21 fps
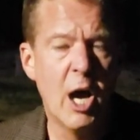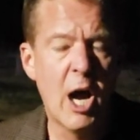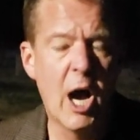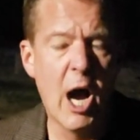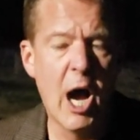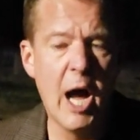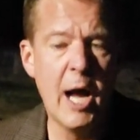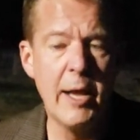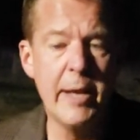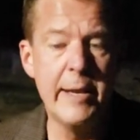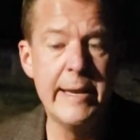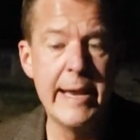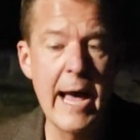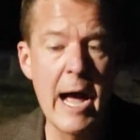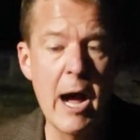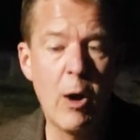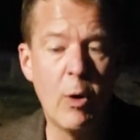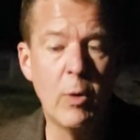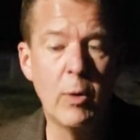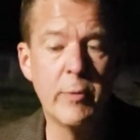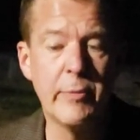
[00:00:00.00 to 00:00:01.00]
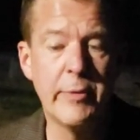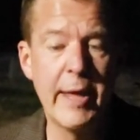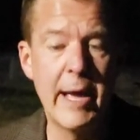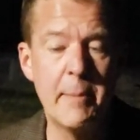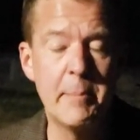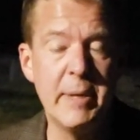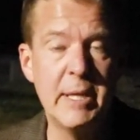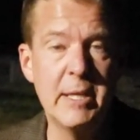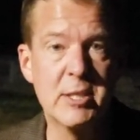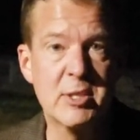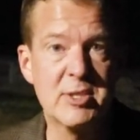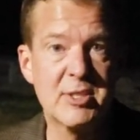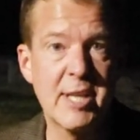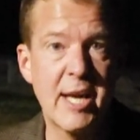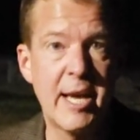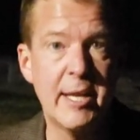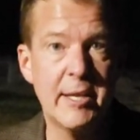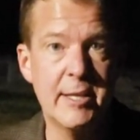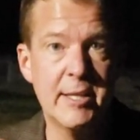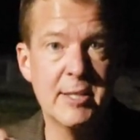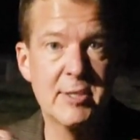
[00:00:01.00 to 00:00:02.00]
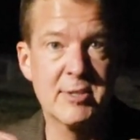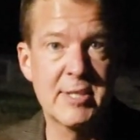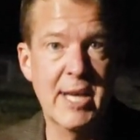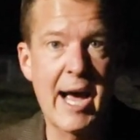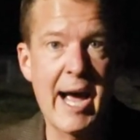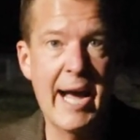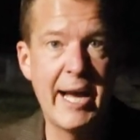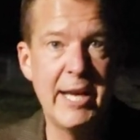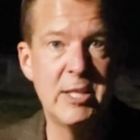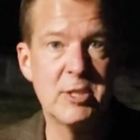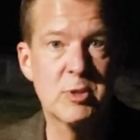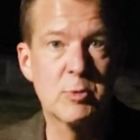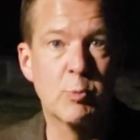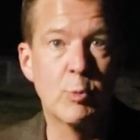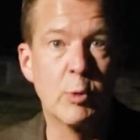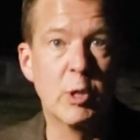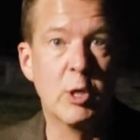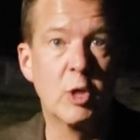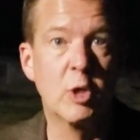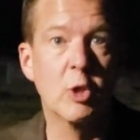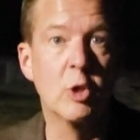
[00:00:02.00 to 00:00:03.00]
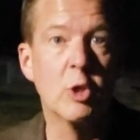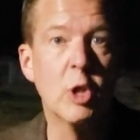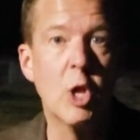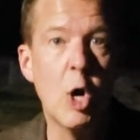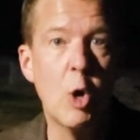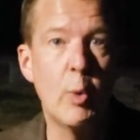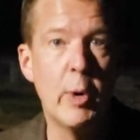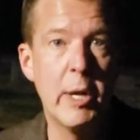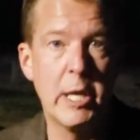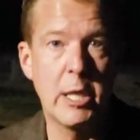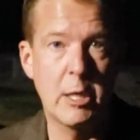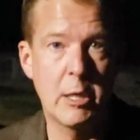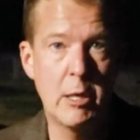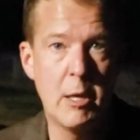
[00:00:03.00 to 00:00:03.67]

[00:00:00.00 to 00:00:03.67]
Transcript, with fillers: Uh, now, that being said, his eyes were glowing,